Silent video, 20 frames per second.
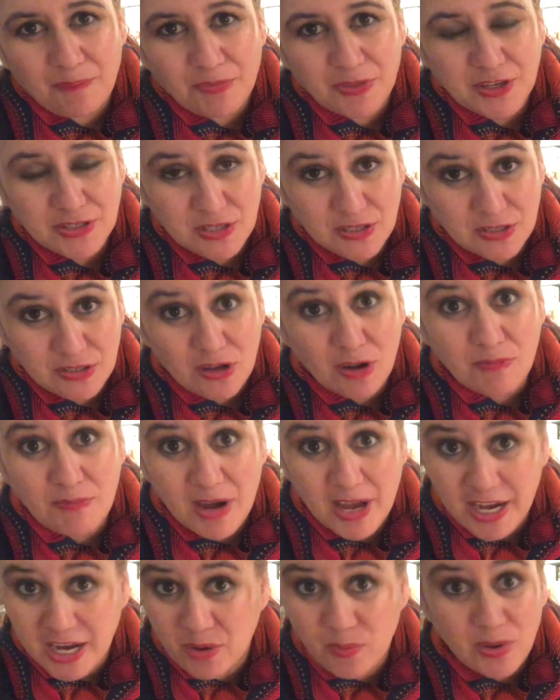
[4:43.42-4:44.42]
This is not
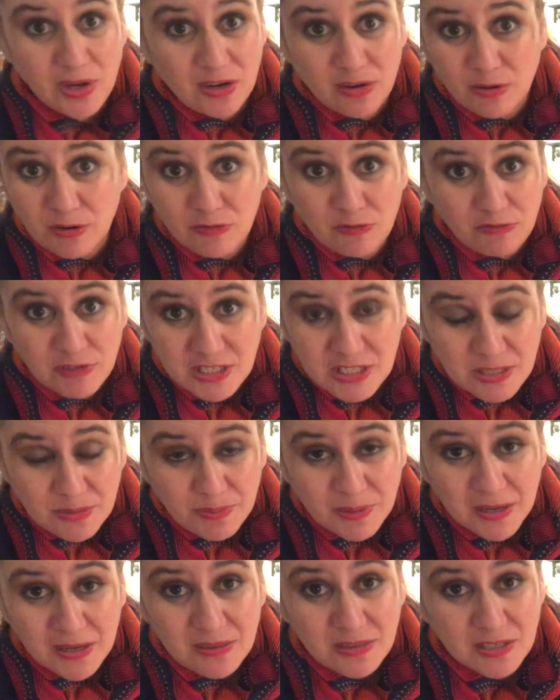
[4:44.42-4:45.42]
my rewena
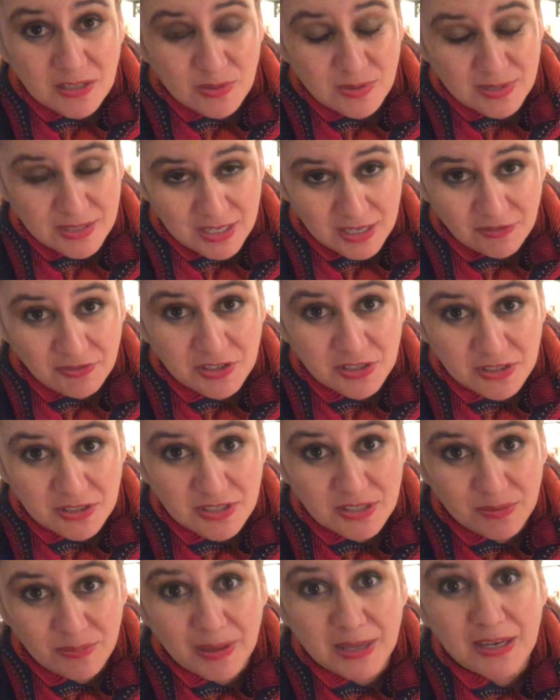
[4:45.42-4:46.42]
recipe. This was given
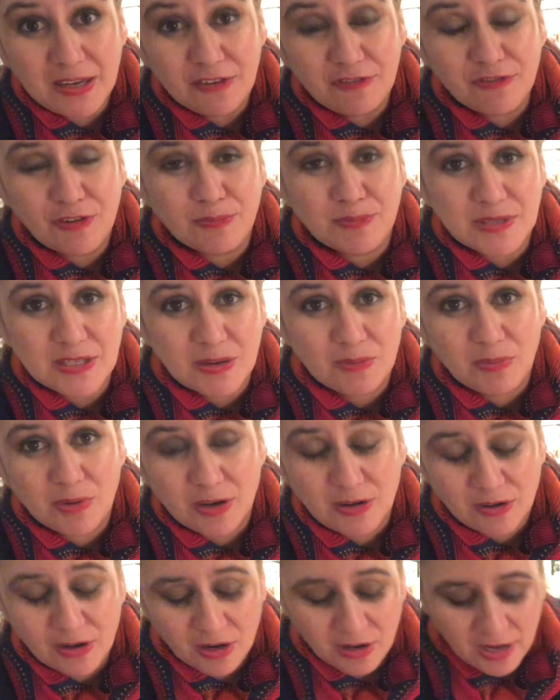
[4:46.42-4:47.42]
to me from
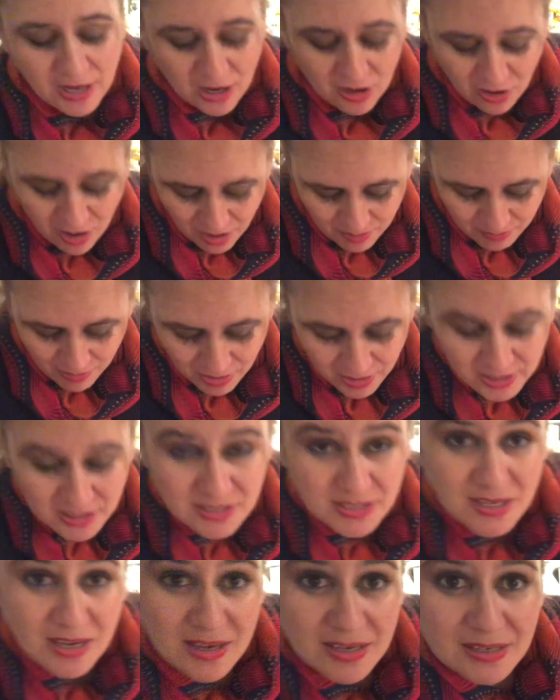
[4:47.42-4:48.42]
someone on our Kai
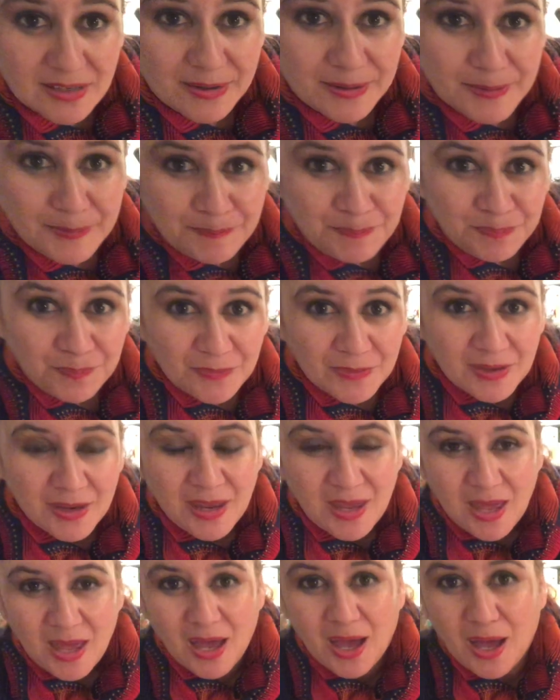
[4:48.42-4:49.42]
Māori site.
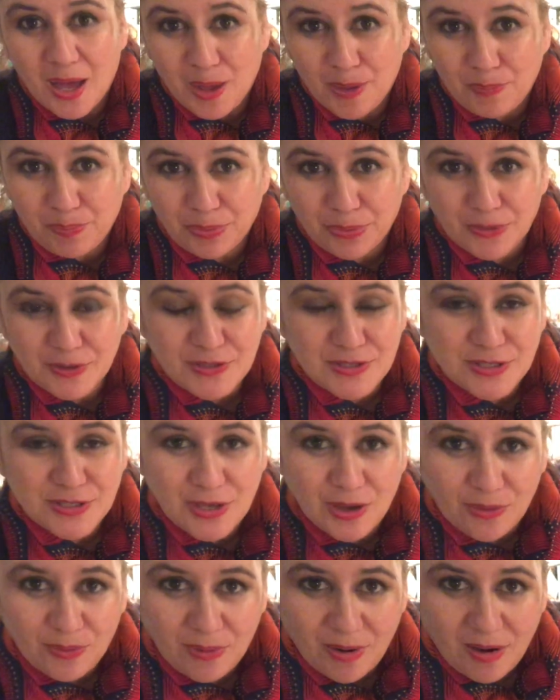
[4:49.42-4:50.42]

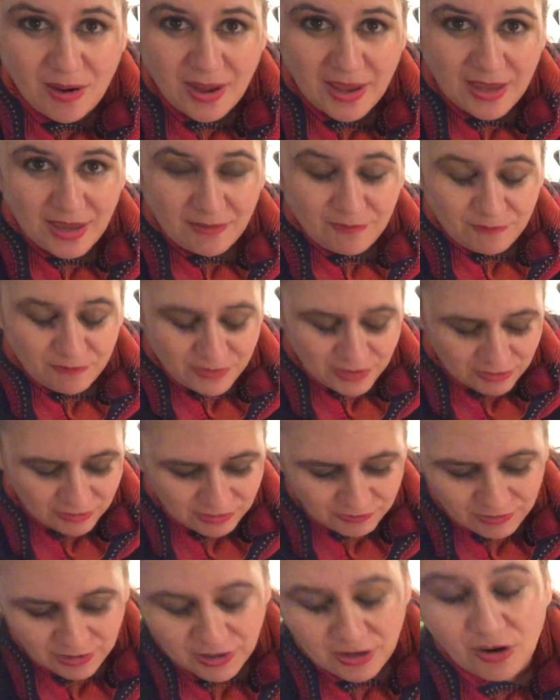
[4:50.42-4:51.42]
So I am
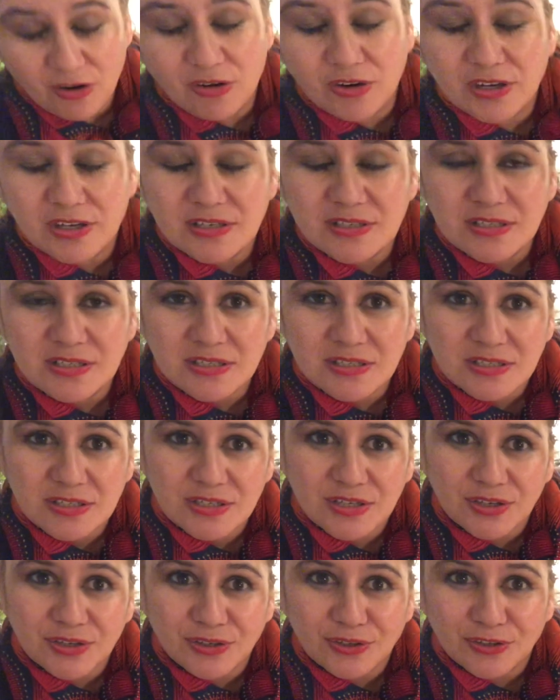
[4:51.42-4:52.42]
very, very honoured
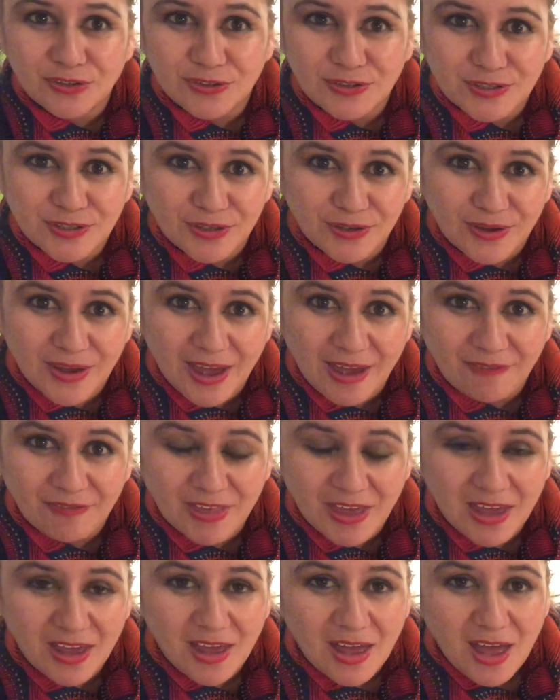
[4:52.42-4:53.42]
to have
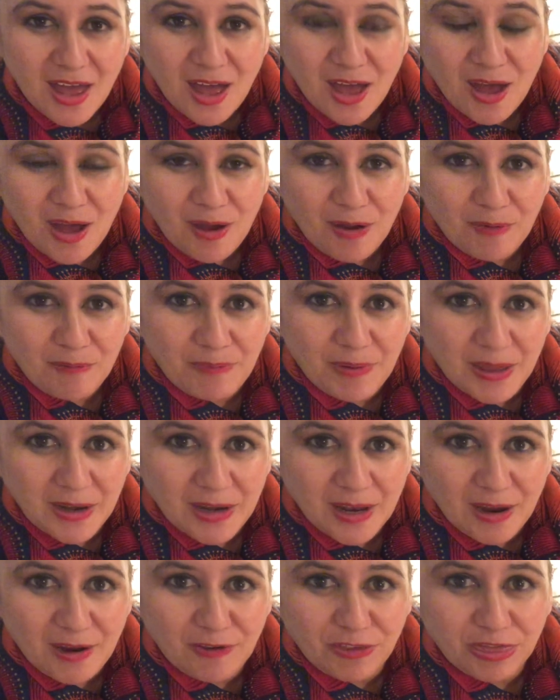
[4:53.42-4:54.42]
that.
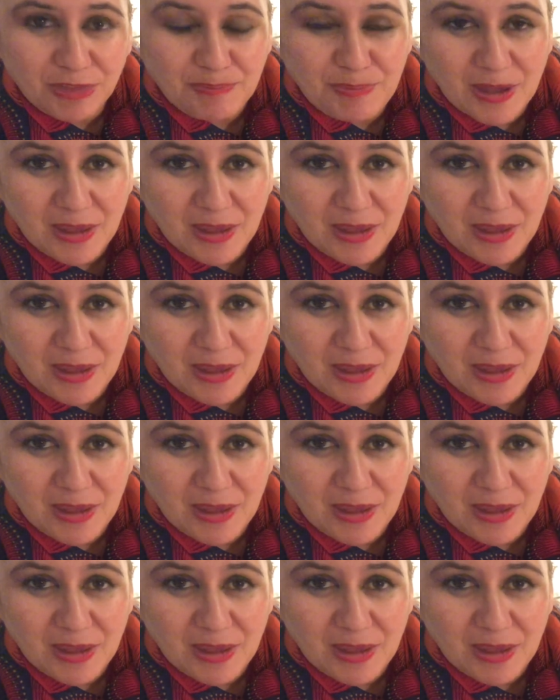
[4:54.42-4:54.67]
But